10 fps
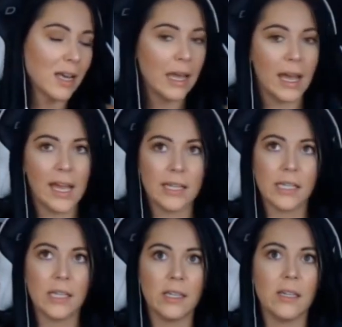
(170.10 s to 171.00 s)
and
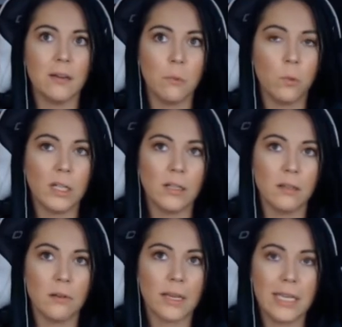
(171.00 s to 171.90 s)
he
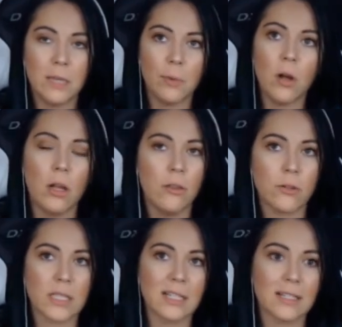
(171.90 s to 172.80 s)
will keep all
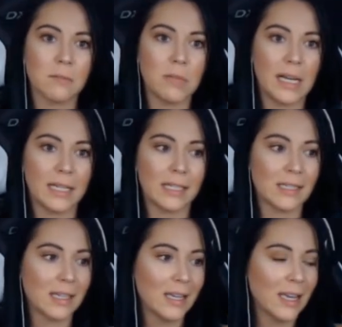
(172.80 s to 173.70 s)
those things in
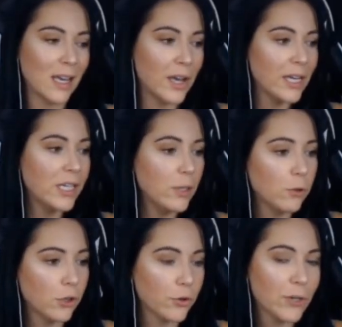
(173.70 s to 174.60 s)
mind, and he
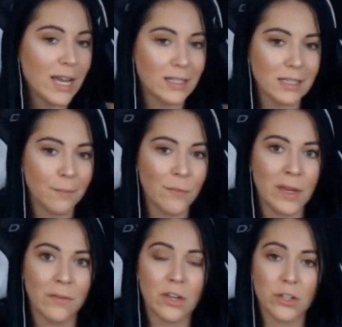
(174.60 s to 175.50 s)
will create
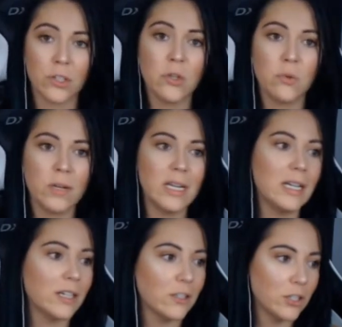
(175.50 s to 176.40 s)
something that is unique
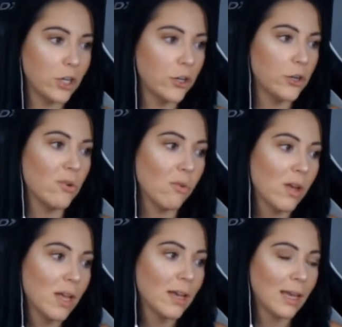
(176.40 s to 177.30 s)
to you.
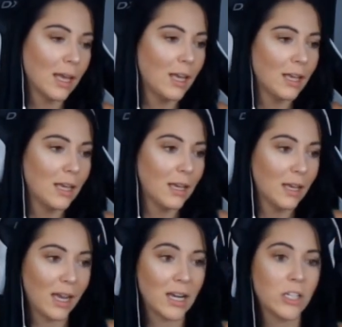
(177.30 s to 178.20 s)

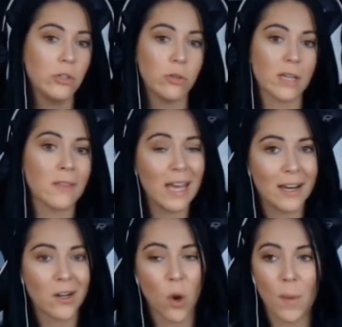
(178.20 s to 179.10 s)
And you can
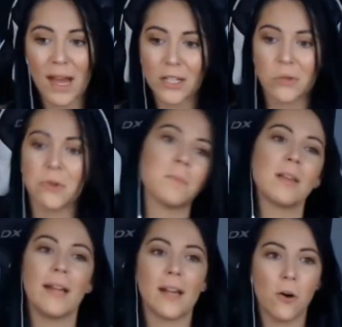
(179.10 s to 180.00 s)
then go back to it and be
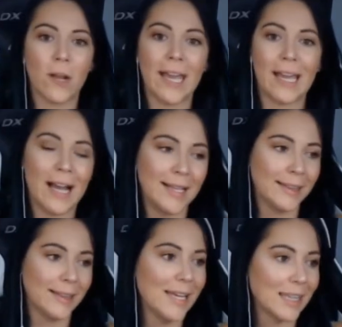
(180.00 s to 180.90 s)
like, okay, I
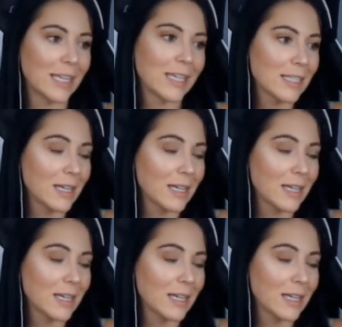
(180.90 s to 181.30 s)
like this. Like,